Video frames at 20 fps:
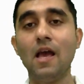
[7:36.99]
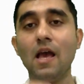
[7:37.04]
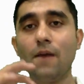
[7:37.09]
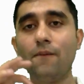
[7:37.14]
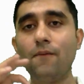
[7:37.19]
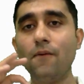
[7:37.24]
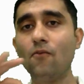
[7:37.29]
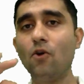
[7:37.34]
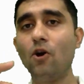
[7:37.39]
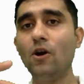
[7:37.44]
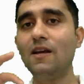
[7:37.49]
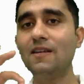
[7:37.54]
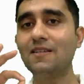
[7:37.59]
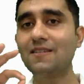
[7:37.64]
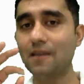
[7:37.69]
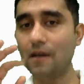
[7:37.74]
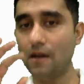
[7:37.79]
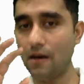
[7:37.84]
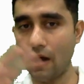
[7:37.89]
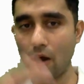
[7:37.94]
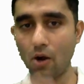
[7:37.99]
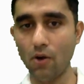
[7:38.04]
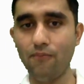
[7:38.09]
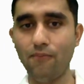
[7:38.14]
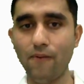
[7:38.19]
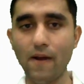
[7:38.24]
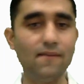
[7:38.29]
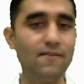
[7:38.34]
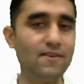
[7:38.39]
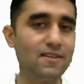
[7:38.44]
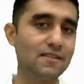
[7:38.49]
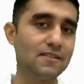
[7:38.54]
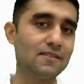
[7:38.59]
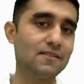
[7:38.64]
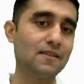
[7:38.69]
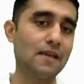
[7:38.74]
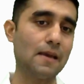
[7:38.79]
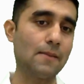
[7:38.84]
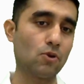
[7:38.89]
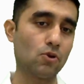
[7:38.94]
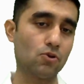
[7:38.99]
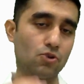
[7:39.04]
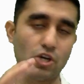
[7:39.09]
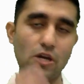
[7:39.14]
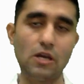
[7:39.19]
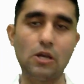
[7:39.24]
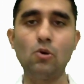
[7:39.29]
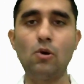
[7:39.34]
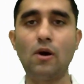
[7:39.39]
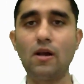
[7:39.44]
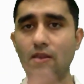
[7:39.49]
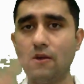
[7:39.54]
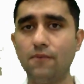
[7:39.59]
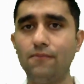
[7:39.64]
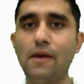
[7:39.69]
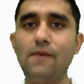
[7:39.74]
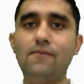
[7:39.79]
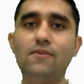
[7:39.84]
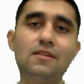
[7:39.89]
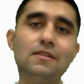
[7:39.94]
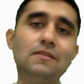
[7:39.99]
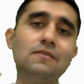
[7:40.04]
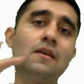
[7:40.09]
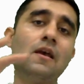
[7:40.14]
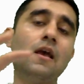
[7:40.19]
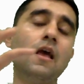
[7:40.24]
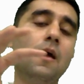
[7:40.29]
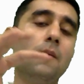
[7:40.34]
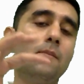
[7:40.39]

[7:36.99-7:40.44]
If you've got a, out of five reasons, I'm going to share you another five reasons.